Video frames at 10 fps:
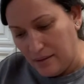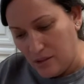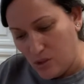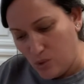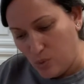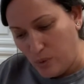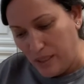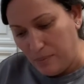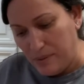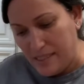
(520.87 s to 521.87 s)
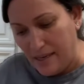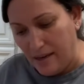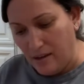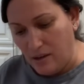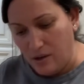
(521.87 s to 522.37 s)
sweet
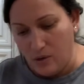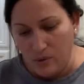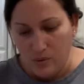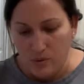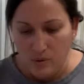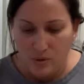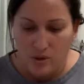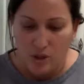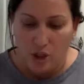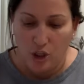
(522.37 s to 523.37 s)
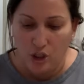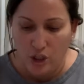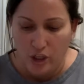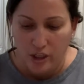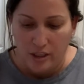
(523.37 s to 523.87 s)
potato
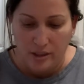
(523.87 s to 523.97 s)
look,